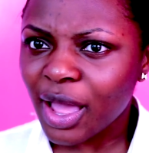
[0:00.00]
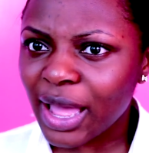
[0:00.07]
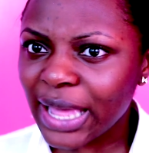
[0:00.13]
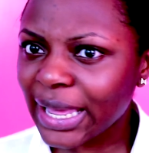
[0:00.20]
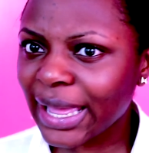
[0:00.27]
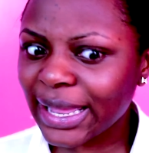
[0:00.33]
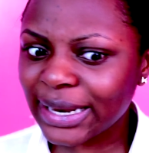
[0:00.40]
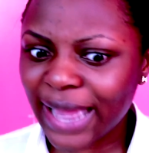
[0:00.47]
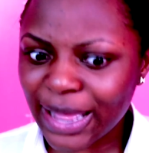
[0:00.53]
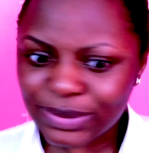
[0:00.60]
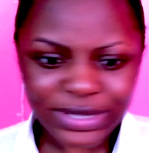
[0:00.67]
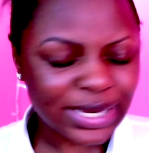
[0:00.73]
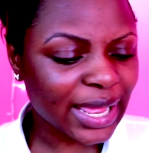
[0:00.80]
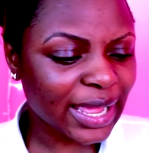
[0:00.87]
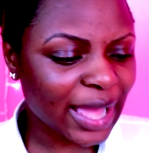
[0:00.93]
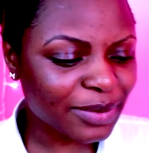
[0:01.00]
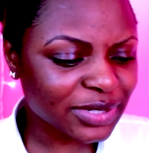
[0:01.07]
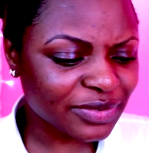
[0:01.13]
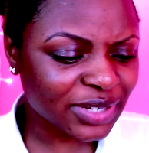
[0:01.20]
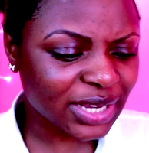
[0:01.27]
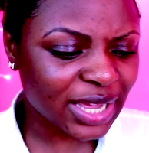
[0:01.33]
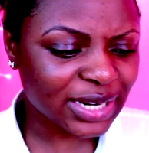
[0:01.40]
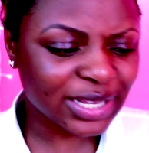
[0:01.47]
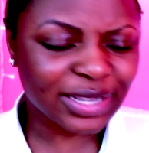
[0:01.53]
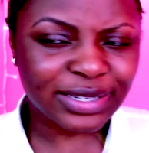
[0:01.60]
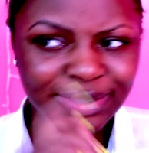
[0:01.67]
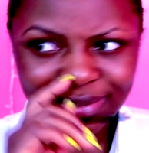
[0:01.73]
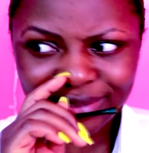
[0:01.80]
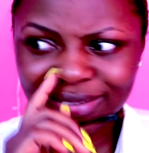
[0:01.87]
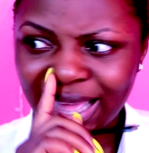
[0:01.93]
again, I was like, I was already kind
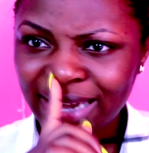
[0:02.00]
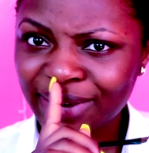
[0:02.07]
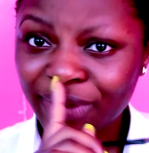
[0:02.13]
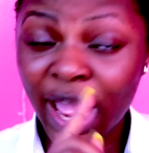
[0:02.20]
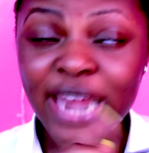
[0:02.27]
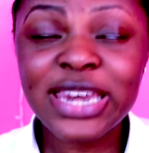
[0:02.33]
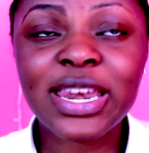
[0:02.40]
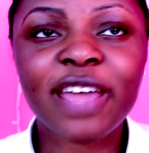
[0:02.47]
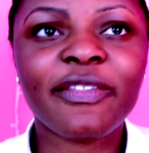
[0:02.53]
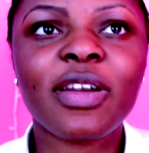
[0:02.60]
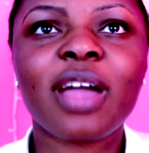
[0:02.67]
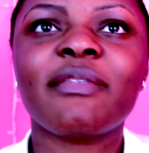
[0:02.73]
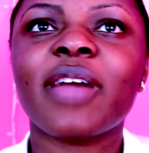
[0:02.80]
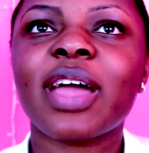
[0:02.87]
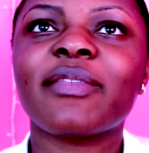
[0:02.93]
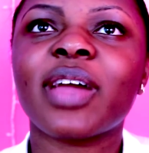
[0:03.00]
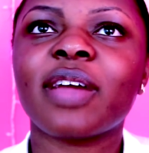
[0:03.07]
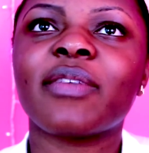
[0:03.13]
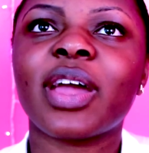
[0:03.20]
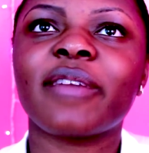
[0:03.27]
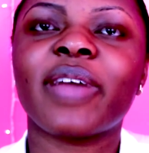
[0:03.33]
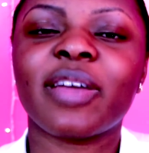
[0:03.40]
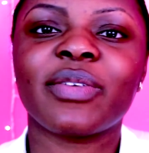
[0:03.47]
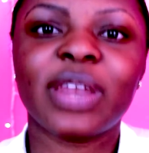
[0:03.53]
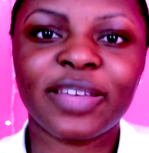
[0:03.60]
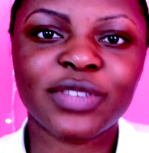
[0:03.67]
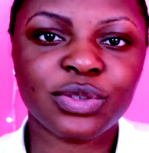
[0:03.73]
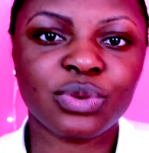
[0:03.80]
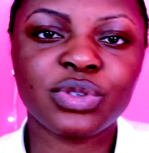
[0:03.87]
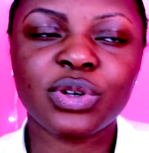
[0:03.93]
of, I never ever left
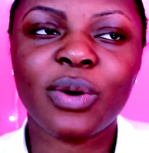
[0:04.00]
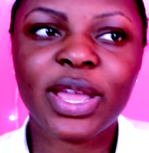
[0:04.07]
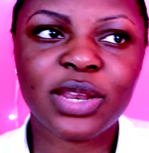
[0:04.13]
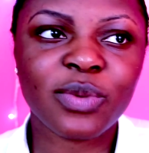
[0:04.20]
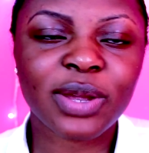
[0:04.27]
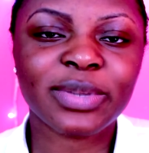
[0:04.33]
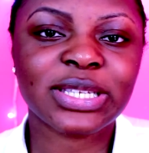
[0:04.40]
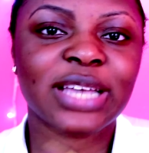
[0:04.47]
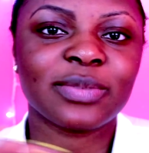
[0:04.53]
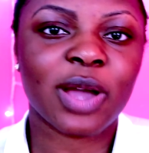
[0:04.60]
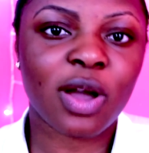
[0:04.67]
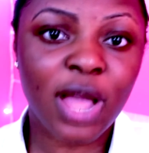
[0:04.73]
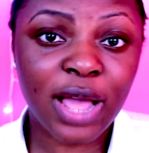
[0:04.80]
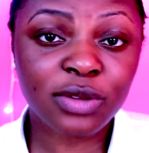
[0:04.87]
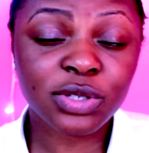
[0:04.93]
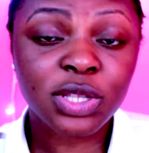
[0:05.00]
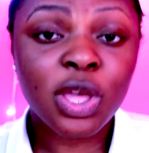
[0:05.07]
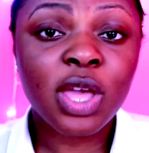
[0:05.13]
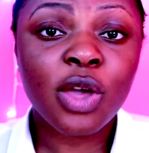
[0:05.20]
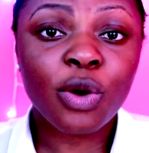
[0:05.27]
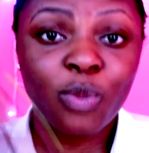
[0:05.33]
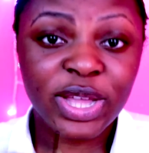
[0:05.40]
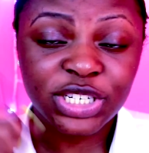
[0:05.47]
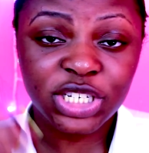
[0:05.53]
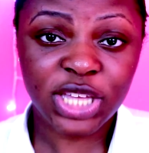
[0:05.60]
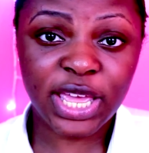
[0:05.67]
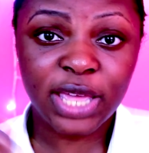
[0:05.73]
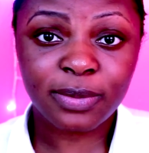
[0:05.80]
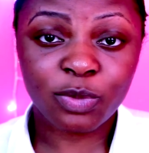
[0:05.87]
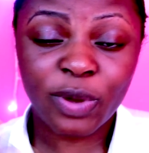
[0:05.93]
the school to go anywhere besides my aunt's house when she
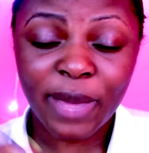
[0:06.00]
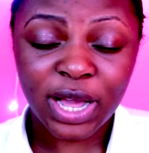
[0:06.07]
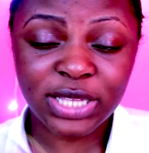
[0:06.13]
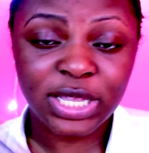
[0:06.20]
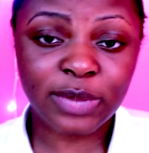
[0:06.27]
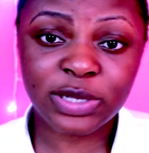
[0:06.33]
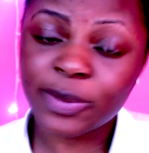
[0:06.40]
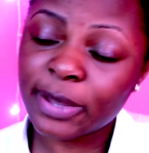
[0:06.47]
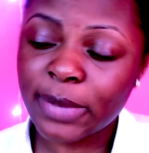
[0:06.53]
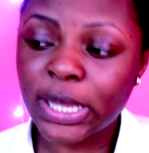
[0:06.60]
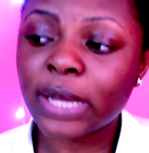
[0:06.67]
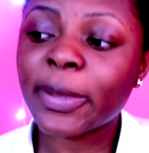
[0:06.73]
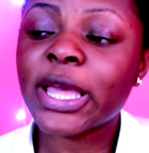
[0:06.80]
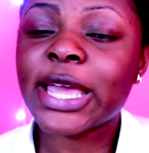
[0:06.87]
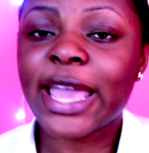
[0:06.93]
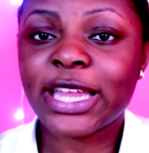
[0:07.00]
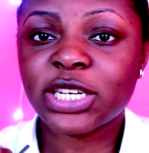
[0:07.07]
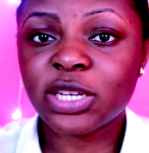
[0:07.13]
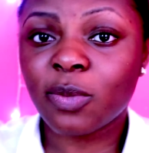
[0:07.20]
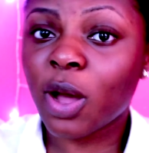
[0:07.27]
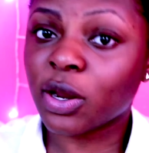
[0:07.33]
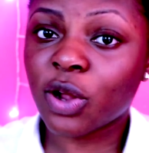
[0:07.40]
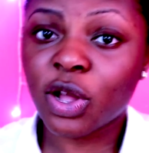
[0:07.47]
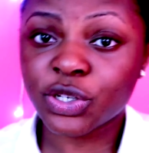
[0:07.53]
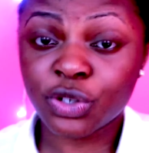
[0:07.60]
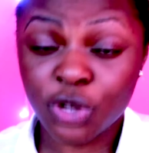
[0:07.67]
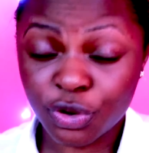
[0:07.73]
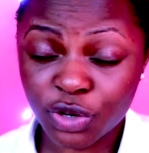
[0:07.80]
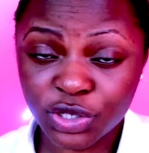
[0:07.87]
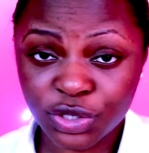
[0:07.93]
came, when my cousin came to pick me up, and to the mall across
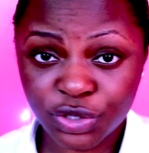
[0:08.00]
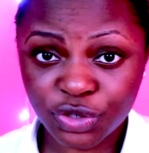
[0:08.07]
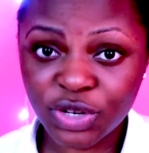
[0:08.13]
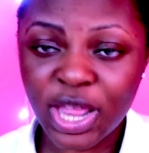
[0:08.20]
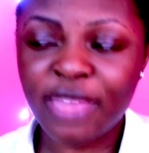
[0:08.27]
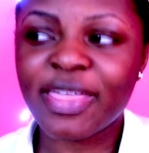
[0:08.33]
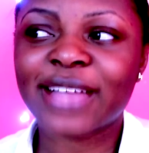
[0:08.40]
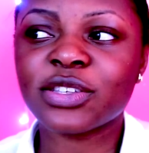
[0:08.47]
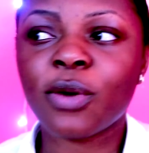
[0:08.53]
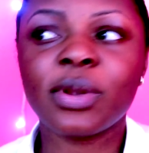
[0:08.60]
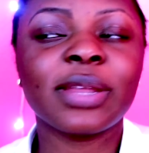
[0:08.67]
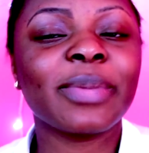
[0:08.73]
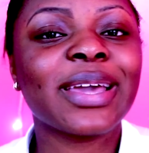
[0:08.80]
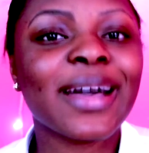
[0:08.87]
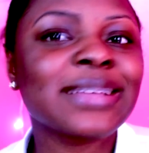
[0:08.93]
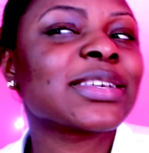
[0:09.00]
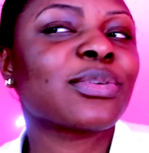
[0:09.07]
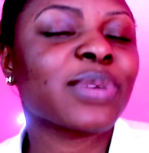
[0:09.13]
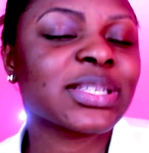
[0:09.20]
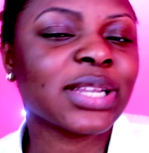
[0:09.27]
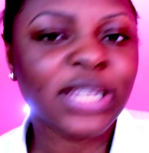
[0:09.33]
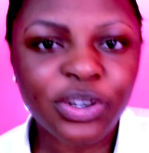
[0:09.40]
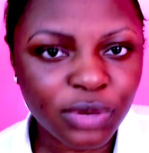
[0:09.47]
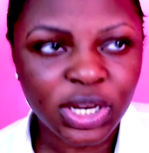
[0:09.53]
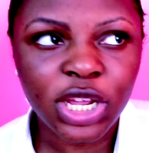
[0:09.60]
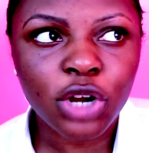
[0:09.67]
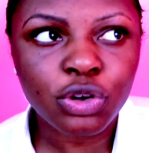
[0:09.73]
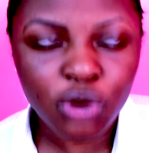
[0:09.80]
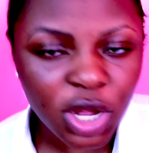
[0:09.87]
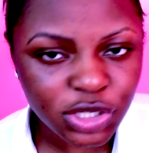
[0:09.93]
the street. And that's only because it was literally
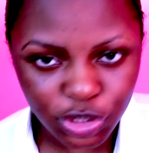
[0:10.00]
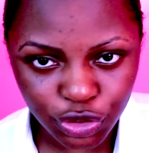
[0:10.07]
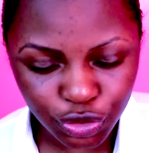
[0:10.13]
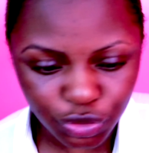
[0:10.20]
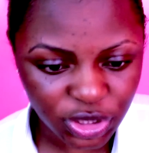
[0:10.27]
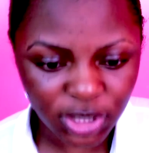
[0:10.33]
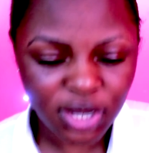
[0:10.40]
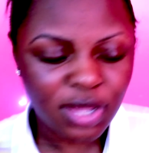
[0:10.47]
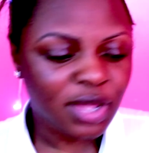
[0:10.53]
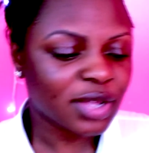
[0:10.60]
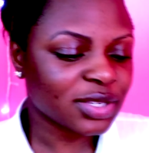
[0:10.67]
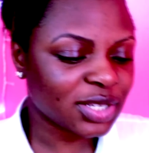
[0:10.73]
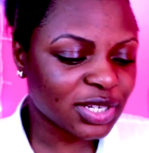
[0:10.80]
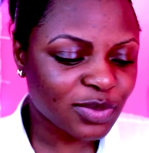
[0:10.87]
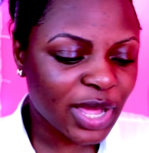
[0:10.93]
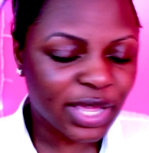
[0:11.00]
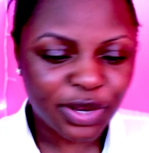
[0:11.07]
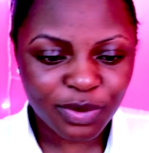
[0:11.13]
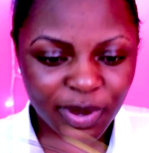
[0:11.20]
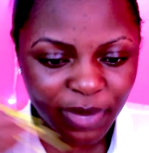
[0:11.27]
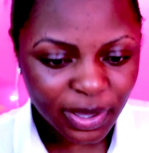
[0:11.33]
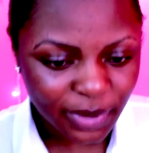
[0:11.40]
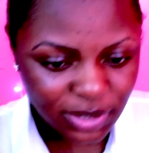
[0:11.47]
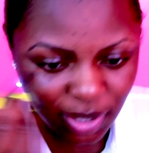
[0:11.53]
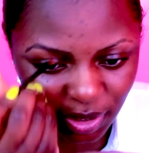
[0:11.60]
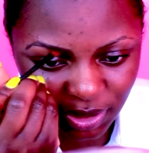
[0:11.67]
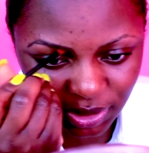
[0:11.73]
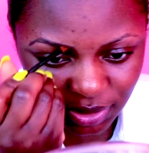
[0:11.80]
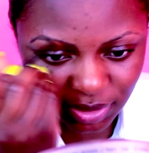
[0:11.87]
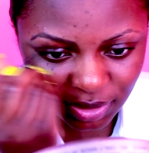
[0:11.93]
across the street. See, this is why I can't do my makeup and talk,
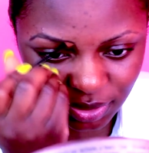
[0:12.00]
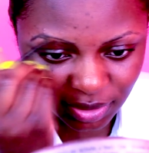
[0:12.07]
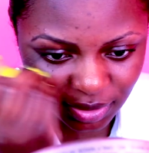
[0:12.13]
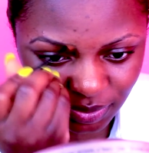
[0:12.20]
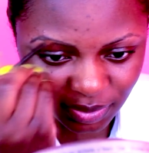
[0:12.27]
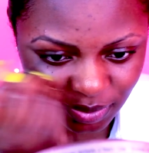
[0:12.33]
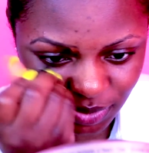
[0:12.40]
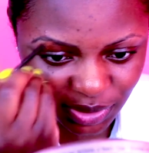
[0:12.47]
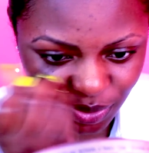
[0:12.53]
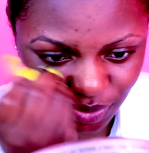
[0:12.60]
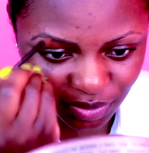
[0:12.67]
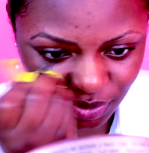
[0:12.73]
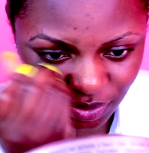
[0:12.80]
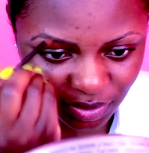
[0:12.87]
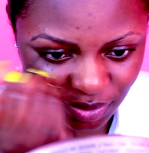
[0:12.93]
because I'm so...